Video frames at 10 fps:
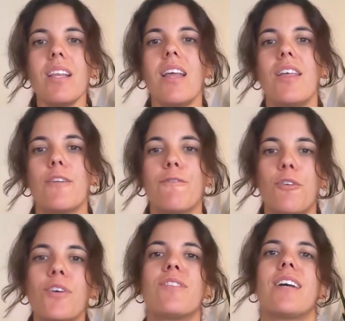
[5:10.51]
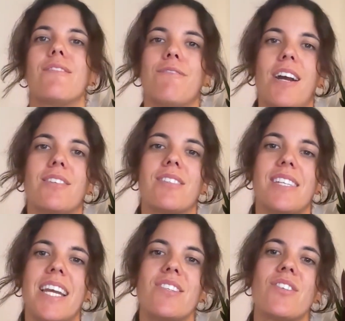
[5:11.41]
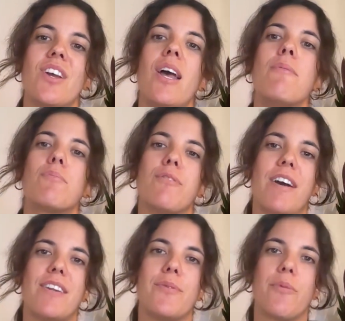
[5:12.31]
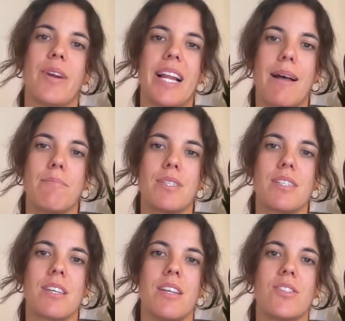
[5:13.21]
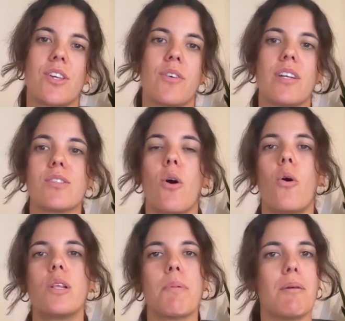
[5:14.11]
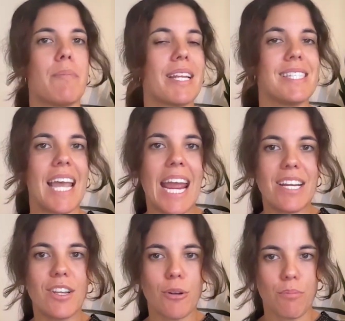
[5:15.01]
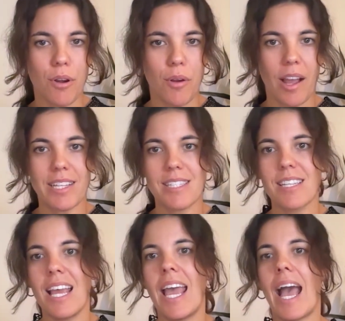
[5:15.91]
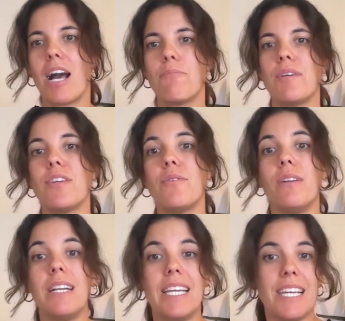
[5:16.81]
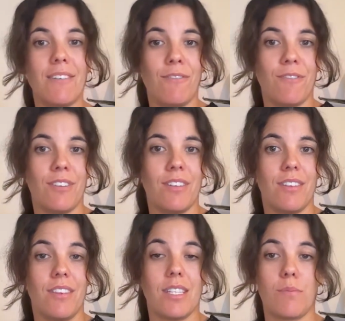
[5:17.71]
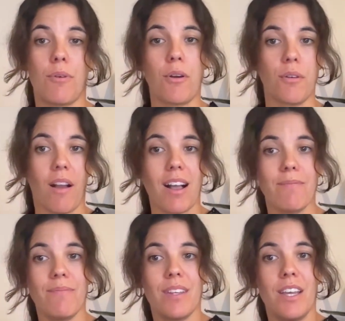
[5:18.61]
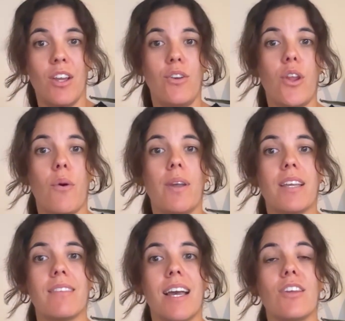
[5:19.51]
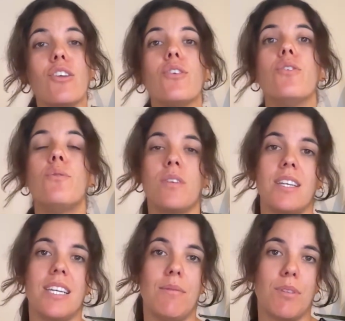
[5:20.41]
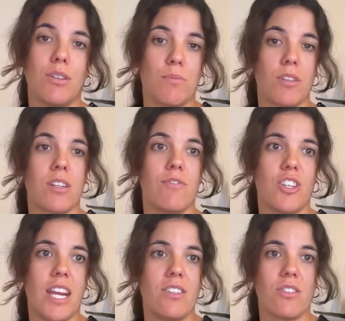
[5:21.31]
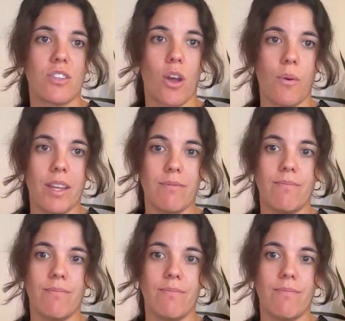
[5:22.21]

The fourth and final stage, prevent relapse. So it's all about maintaining your progress, helping you leave this program knowing that you can keep those positive changes going.